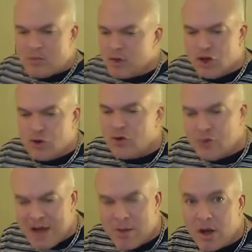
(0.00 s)
You do
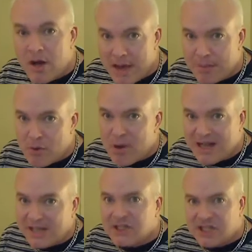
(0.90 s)
not want
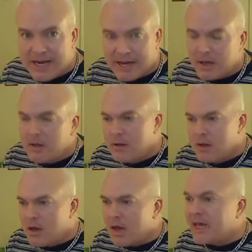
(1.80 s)
hypoallergenic.
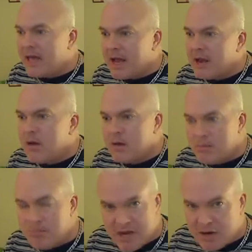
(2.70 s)
Again,
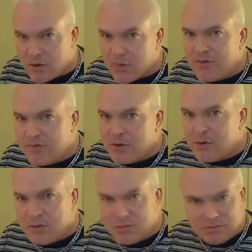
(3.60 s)
medical
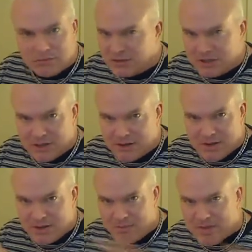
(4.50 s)
review, you know,
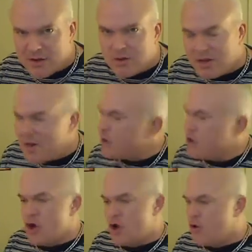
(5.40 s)
the, the medical line,
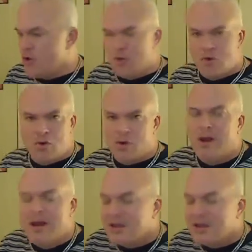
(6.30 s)
no.